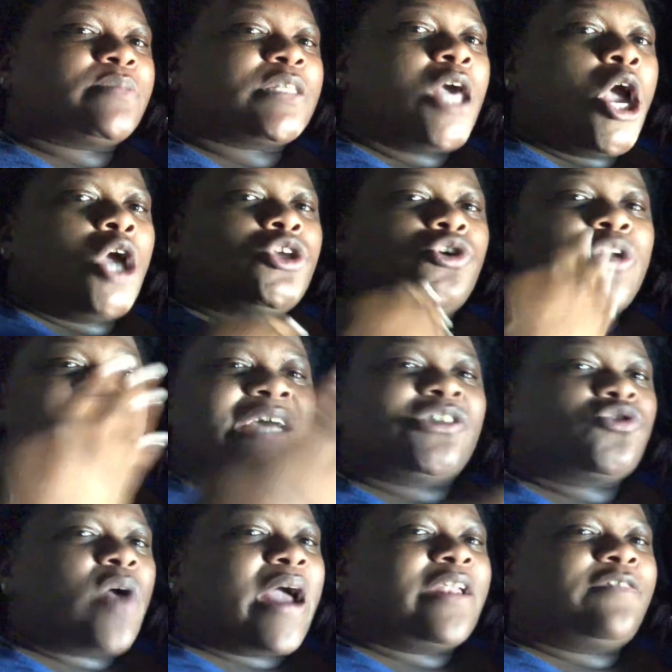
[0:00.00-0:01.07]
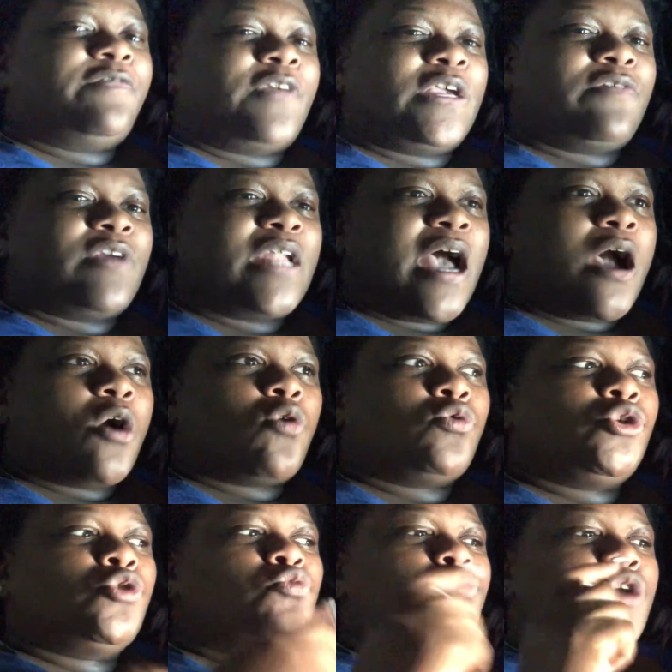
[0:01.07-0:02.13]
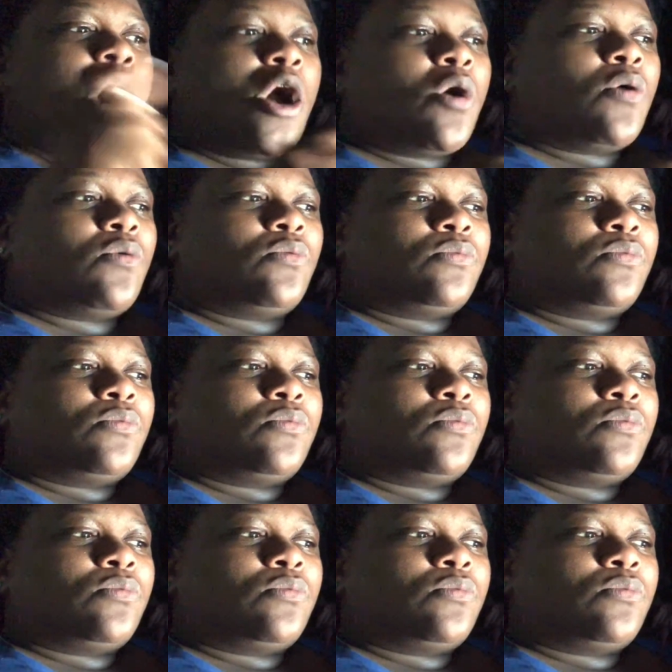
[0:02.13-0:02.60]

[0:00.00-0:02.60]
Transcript: So by then, you're not trying to figure it out. So you by, know.